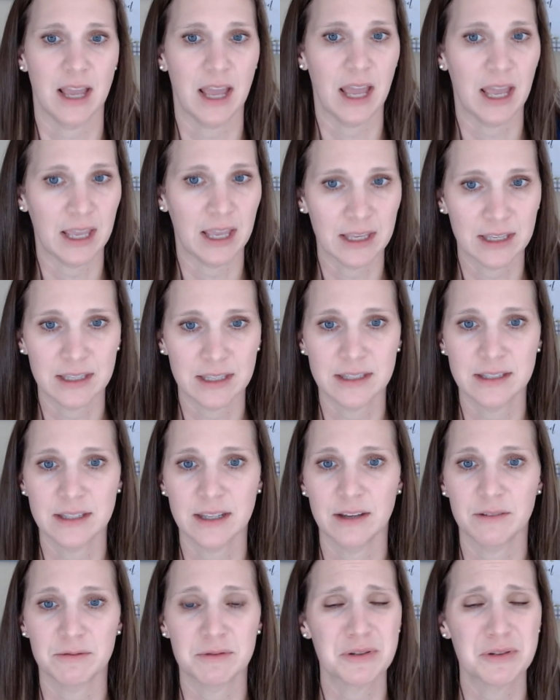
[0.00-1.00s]
and
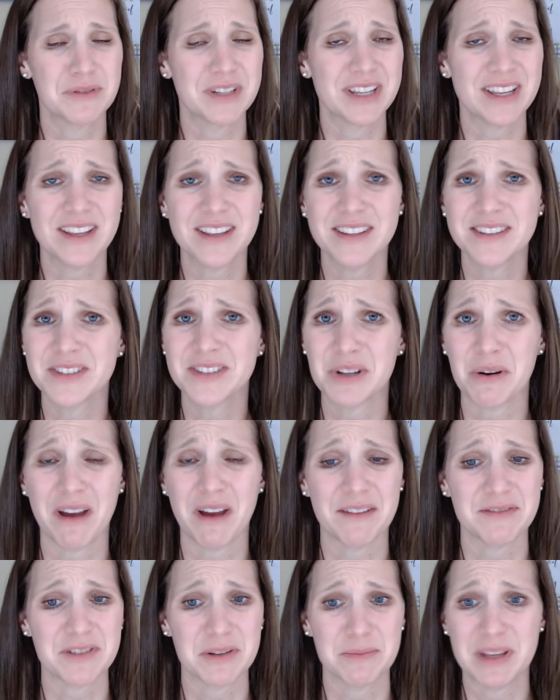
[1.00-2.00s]
routines don't
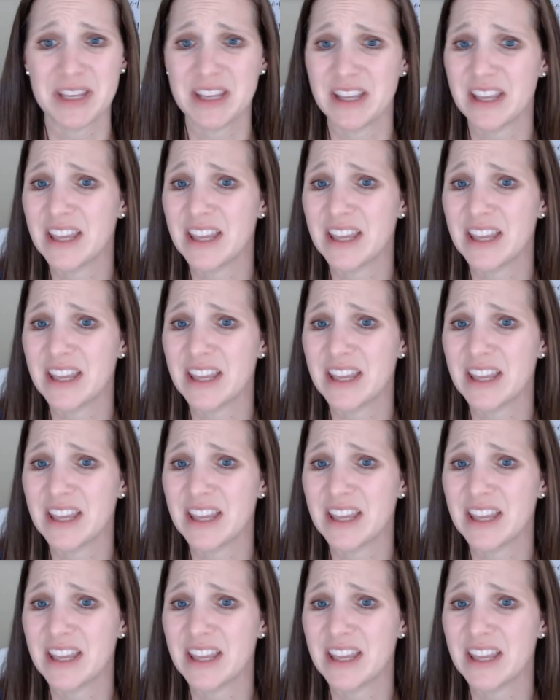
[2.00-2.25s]
have to be